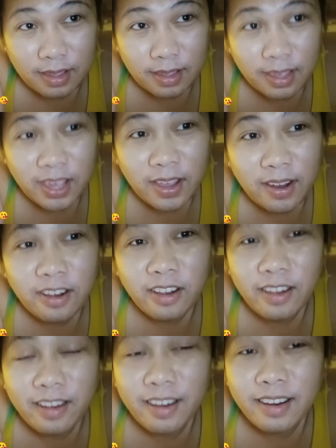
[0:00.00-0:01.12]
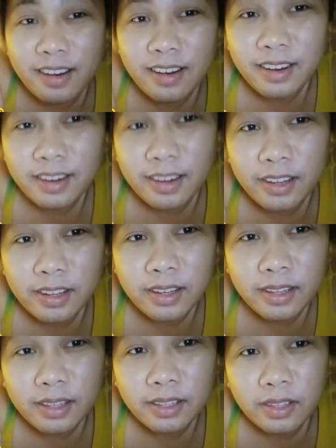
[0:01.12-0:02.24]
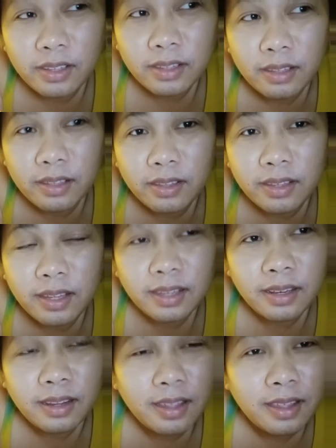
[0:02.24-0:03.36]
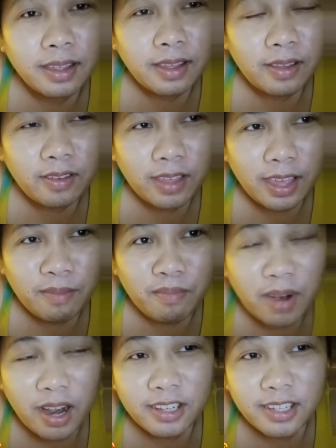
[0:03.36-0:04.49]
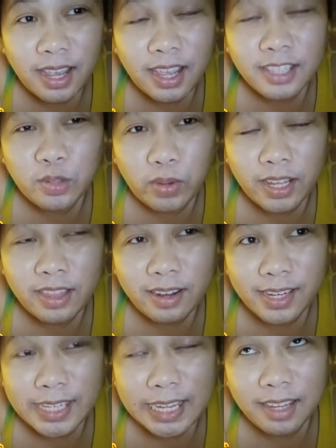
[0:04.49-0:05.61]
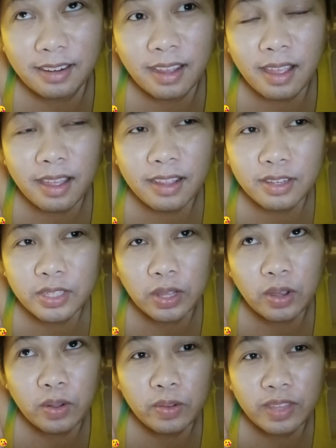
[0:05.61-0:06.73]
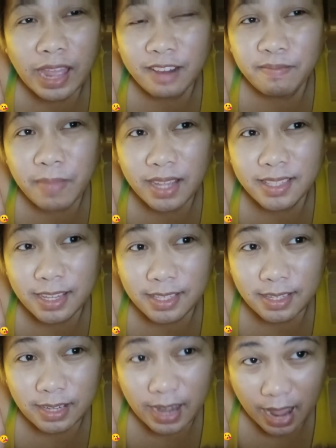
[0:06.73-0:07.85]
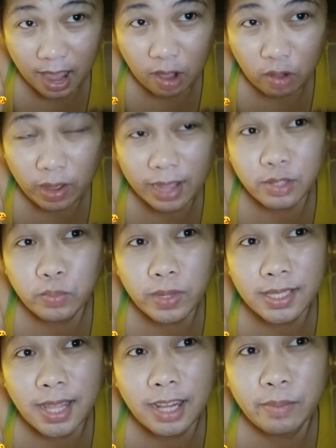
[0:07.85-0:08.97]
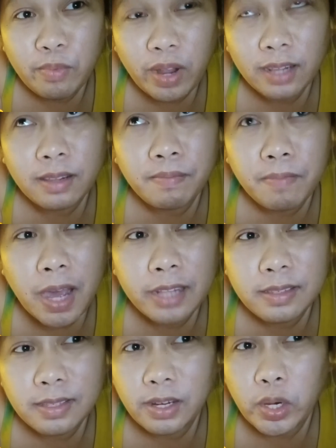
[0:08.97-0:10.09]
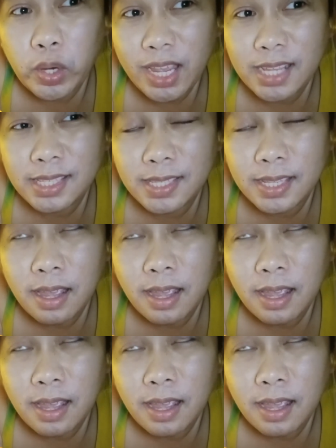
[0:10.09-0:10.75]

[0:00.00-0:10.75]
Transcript: Year? 2013, baby. Okay, March 8, 2013. So that makes us now, as we celebrate month series,